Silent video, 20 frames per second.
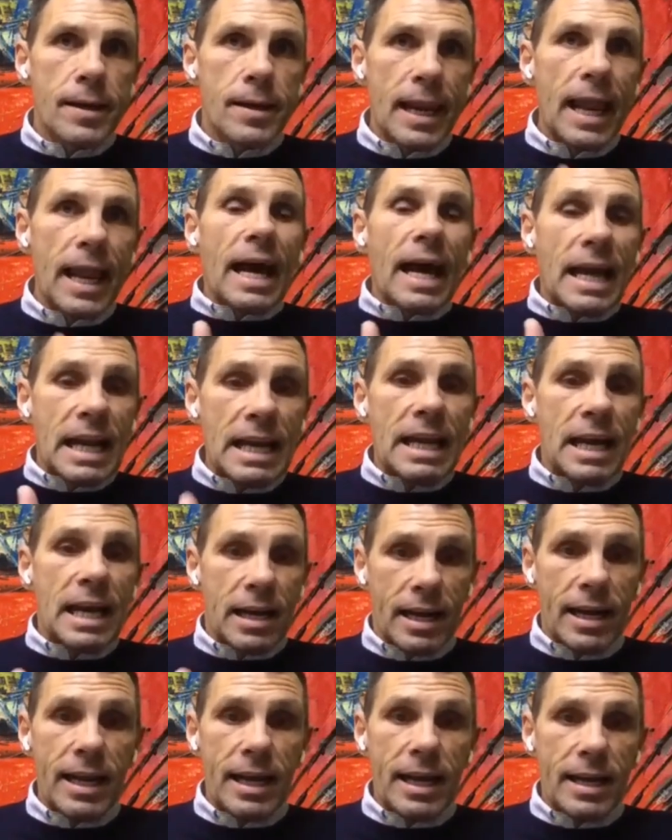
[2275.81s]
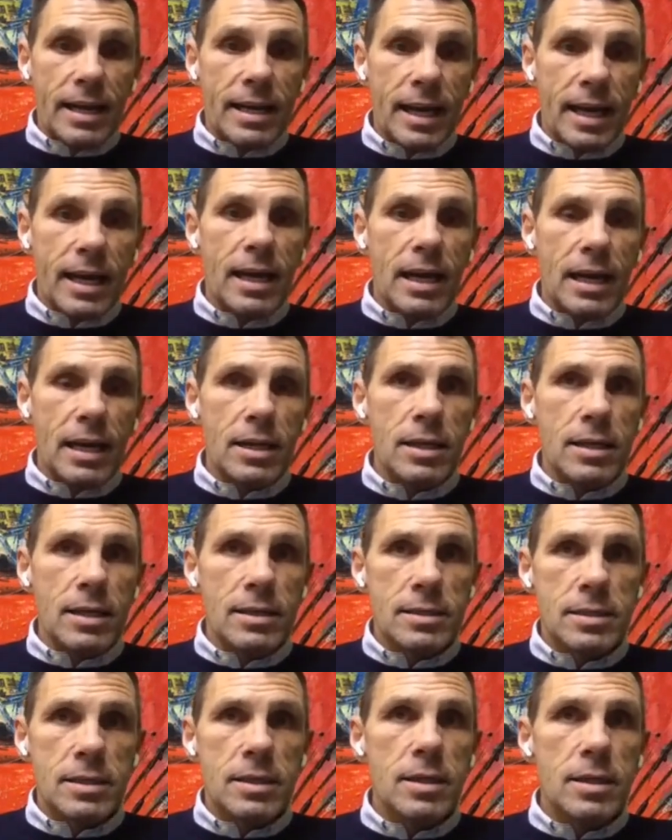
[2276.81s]
luckily I learned
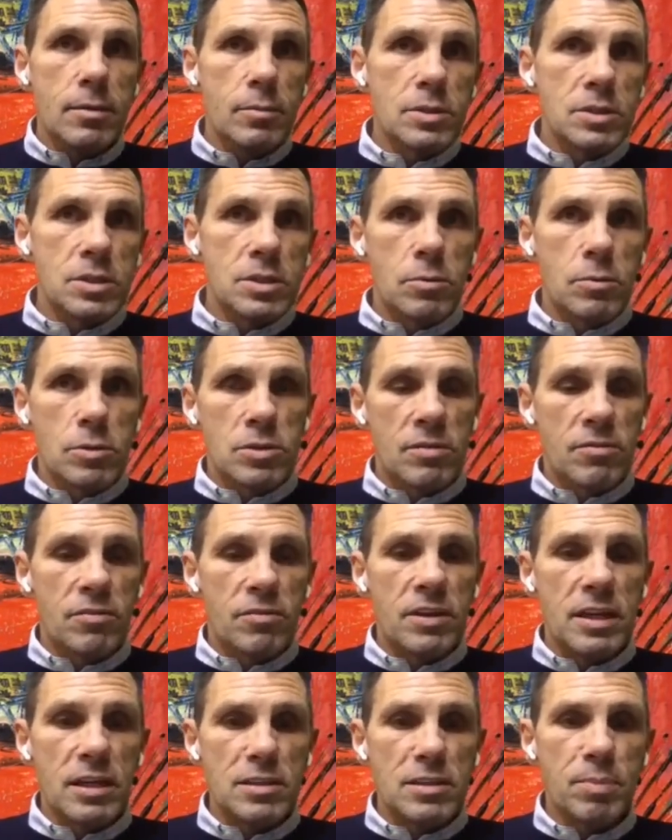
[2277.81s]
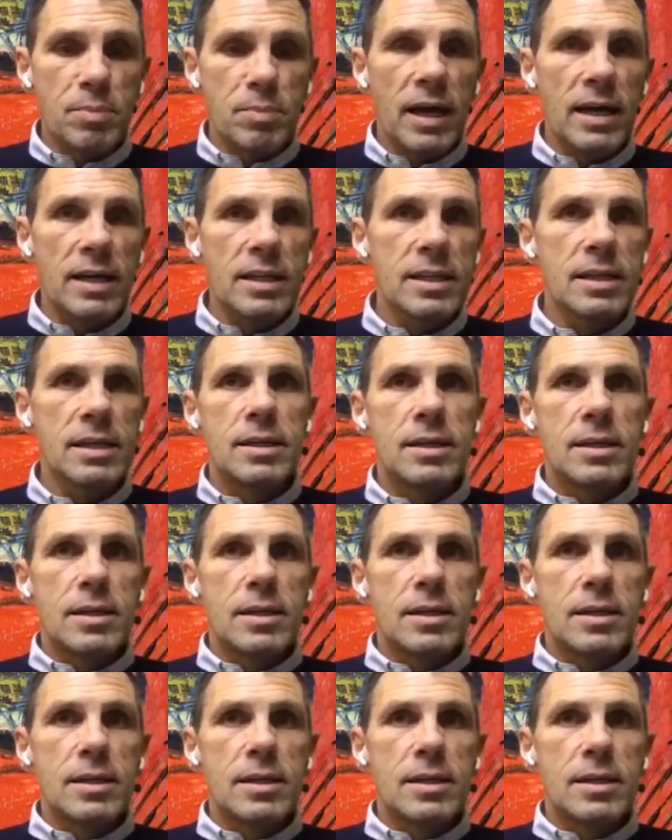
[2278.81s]
early, which was the fitness part,